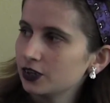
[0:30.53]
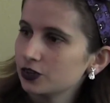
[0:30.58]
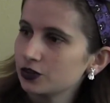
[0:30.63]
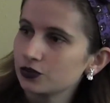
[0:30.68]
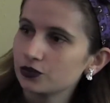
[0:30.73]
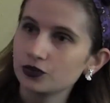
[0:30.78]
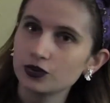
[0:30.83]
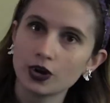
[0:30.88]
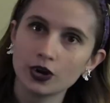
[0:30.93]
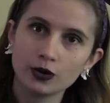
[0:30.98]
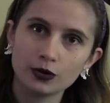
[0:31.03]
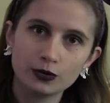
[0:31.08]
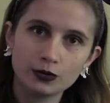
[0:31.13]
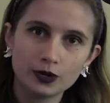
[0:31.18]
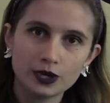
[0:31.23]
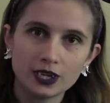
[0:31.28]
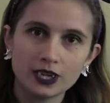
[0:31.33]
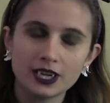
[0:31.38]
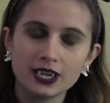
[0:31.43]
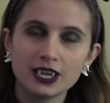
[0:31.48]

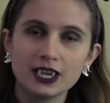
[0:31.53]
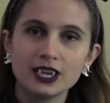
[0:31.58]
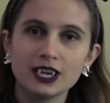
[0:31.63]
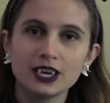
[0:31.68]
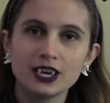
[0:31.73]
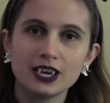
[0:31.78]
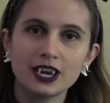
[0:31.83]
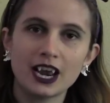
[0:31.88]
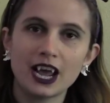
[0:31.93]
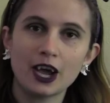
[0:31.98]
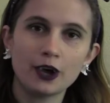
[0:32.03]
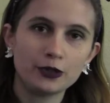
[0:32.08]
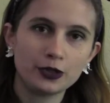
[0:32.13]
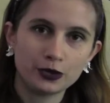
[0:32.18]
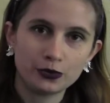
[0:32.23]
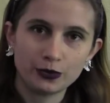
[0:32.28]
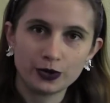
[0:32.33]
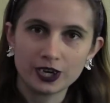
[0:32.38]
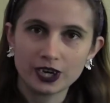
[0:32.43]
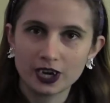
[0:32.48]
So, now
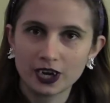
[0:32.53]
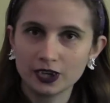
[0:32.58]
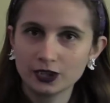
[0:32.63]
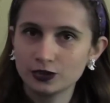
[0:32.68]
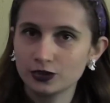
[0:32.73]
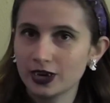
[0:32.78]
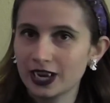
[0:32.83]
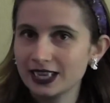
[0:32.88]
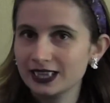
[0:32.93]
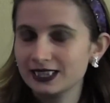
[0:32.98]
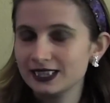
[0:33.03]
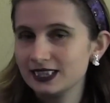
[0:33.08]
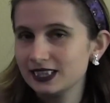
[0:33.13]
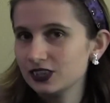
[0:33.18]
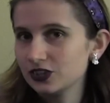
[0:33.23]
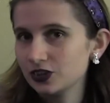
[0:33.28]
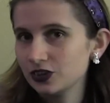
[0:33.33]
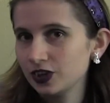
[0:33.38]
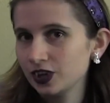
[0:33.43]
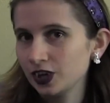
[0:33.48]
that we are
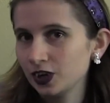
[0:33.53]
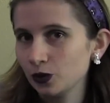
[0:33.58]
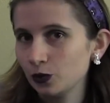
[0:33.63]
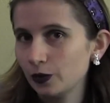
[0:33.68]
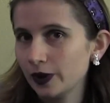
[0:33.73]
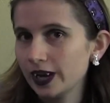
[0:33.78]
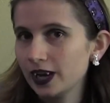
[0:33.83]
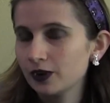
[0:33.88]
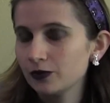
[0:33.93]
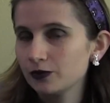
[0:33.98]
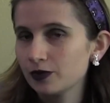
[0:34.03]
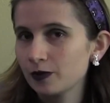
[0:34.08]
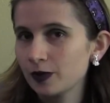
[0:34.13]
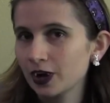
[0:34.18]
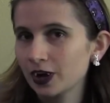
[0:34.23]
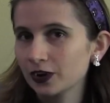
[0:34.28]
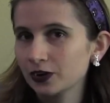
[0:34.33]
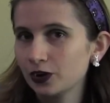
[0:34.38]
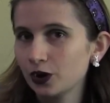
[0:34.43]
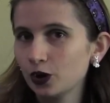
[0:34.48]
transitioning away from
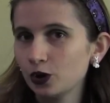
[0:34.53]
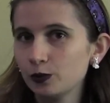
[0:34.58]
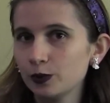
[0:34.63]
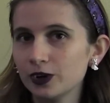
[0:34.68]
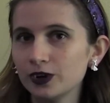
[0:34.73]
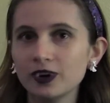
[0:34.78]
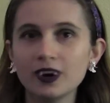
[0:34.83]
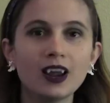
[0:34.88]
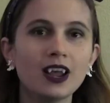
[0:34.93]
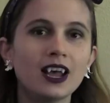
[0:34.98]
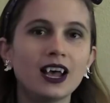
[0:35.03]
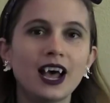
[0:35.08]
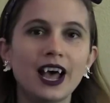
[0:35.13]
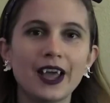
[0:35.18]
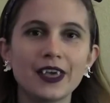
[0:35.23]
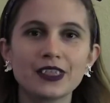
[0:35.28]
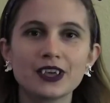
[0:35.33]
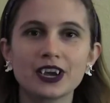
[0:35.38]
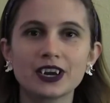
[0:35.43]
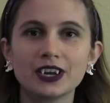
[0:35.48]
October,
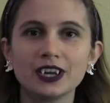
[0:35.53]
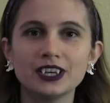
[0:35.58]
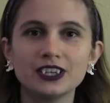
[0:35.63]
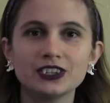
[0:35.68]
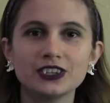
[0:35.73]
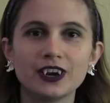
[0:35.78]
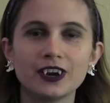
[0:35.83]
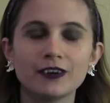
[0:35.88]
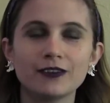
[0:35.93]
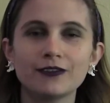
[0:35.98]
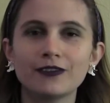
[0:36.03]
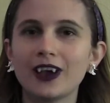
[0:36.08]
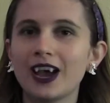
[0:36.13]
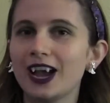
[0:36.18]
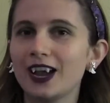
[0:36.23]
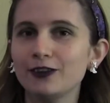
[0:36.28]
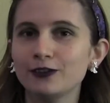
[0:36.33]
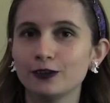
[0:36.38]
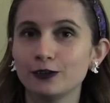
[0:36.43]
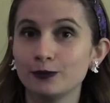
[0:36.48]
I thought I'd share
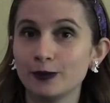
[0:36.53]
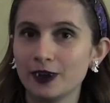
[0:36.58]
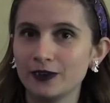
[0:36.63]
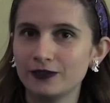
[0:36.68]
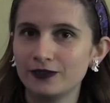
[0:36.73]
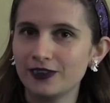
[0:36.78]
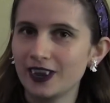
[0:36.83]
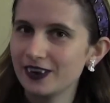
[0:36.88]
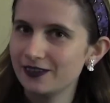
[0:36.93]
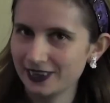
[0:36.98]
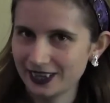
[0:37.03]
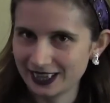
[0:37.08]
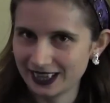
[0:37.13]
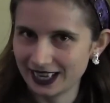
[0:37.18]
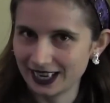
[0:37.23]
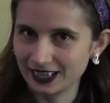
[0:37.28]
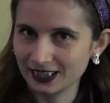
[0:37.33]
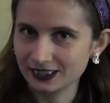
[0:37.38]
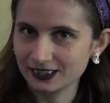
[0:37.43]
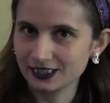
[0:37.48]
five of my favorite
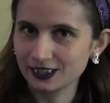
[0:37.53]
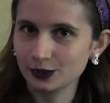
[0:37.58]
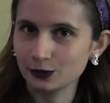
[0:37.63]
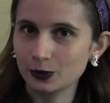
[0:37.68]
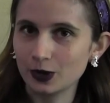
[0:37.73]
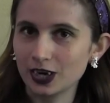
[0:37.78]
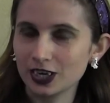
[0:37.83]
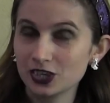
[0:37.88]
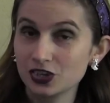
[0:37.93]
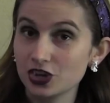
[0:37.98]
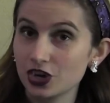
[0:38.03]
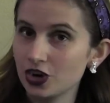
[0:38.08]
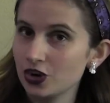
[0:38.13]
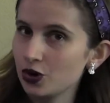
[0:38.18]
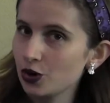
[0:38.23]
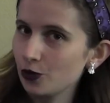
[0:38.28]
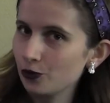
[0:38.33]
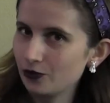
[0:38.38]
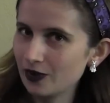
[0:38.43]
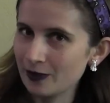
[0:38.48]
things to watch
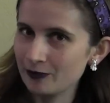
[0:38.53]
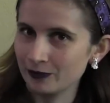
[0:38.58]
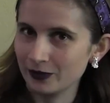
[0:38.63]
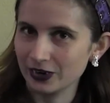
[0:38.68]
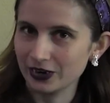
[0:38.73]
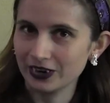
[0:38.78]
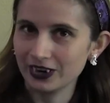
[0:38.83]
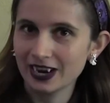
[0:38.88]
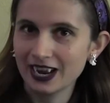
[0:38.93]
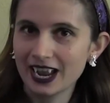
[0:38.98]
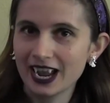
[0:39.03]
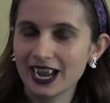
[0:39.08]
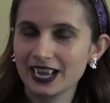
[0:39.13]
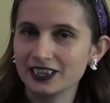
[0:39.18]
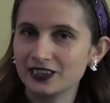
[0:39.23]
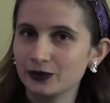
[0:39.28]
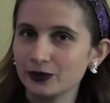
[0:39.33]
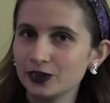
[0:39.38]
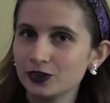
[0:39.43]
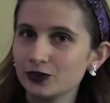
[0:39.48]
in November
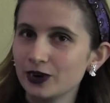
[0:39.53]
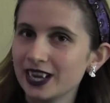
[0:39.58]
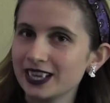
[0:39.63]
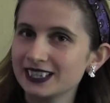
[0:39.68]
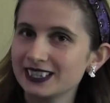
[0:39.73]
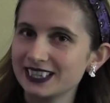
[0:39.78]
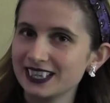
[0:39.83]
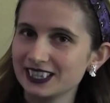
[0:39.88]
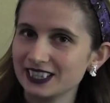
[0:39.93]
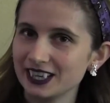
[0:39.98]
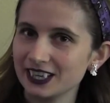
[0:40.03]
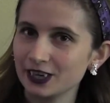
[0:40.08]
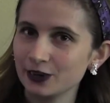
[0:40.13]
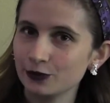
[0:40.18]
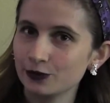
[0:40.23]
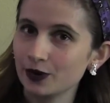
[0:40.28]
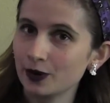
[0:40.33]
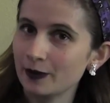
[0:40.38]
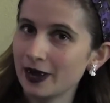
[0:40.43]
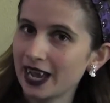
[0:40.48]
as we
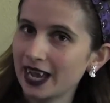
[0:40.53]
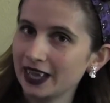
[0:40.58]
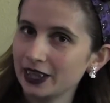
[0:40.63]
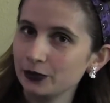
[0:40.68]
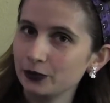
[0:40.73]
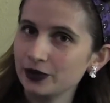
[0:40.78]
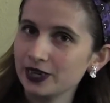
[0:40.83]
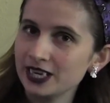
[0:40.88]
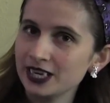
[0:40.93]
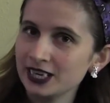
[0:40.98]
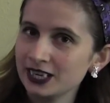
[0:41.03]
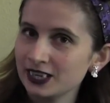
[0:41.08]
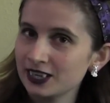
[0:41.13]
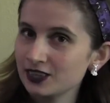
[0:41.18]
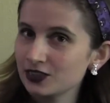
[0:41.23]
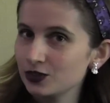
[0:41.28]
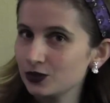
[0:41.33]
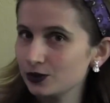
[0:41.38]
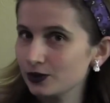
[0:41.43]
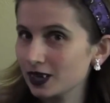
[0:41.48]
transition from Halloween
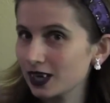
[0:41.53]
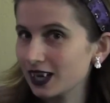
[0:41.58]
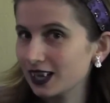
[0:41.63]
to the